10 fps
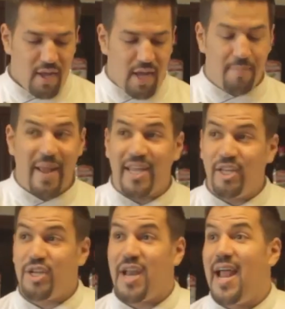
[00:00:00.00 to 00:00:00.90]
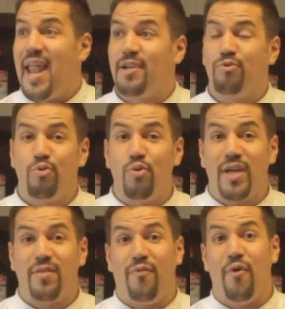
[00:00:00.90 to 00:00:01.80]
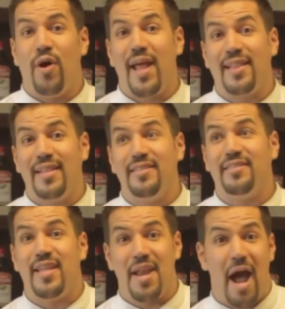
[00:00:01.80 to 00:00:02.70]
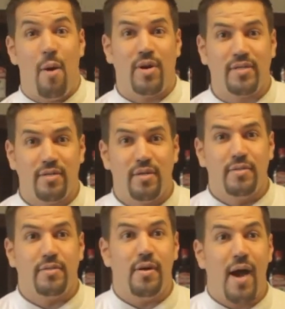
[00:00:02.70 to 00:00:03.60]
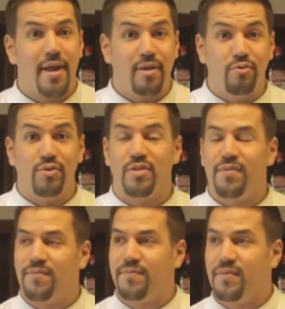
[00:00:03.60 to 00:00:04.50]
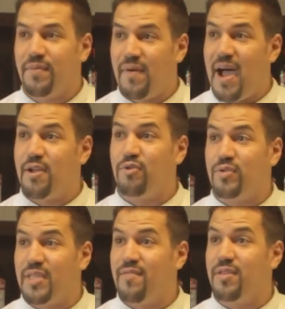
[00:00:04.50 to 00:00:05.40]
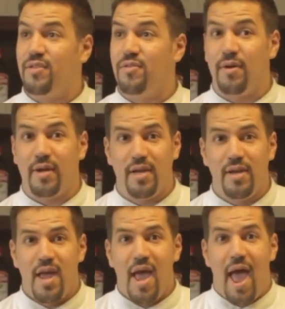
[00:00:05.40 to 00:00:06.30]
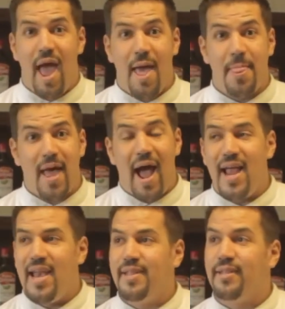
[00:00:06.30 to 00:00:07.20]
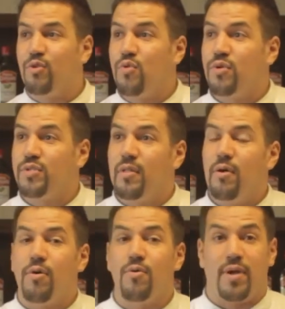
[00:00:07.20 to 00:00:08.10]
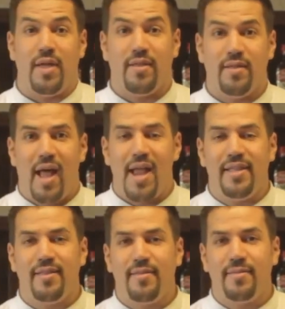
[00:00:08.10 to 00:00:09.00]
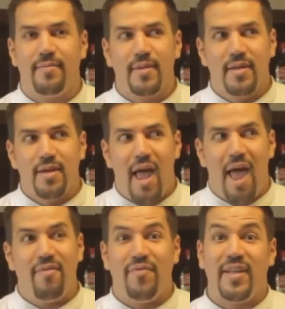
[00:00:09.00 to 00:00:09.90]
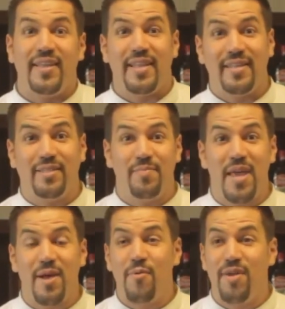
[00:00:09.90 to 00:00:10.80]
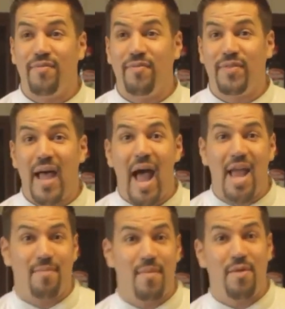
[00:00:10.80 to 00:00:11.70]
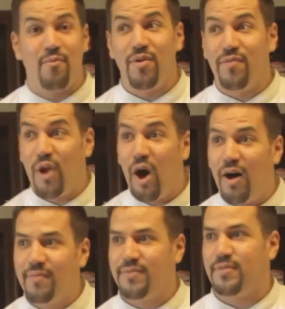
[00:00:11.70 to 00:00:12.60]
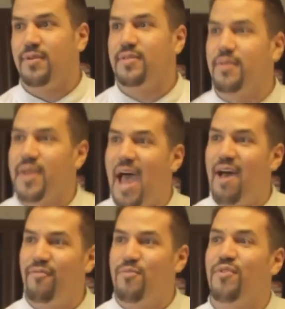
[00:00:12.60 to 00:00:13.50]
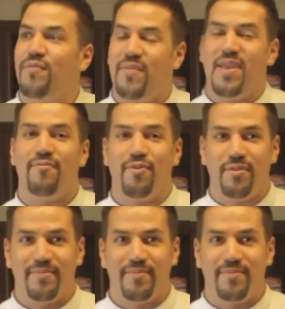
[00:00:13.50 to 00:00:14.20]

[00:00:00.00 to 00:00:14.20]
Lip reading: In my kitchen, I like to cook it for at least 10 hours. So I reduce the fire to 70 degrees and I let it cook, slow cook it. I need everything that it's made with time and with love, so it's gonna have more flavor.